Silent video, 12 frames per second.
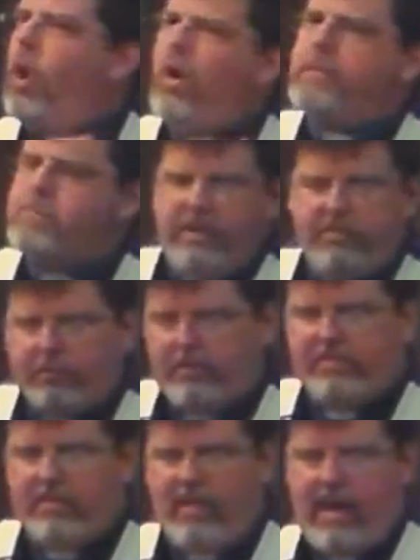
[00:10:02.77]
in all the
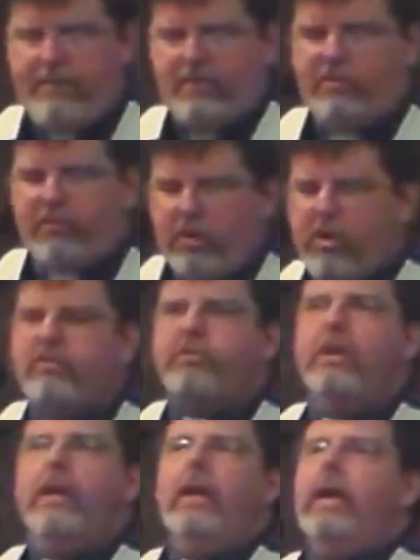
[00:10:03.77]
ministries of life in the church?
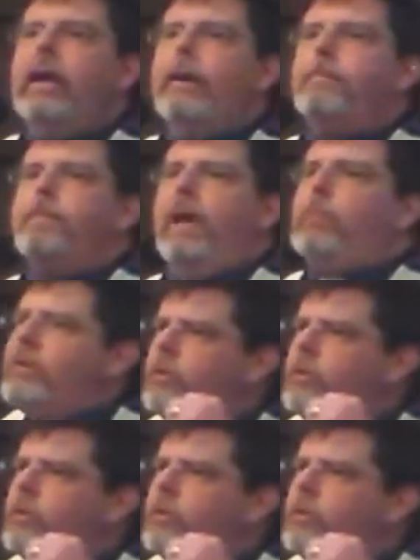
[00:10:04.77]
And